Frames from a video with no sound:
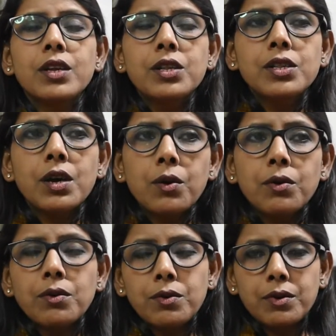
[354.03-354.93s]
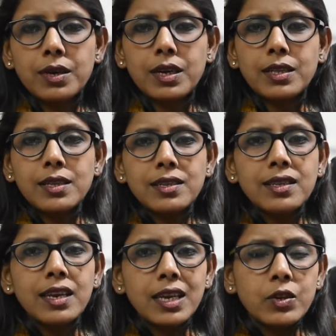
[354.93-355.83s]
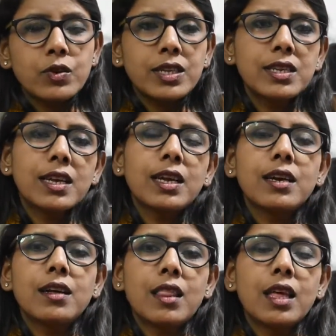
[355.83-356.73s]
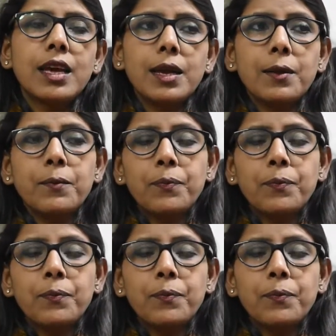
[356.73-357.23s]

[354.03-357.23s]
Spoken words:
So this is an interesting thing.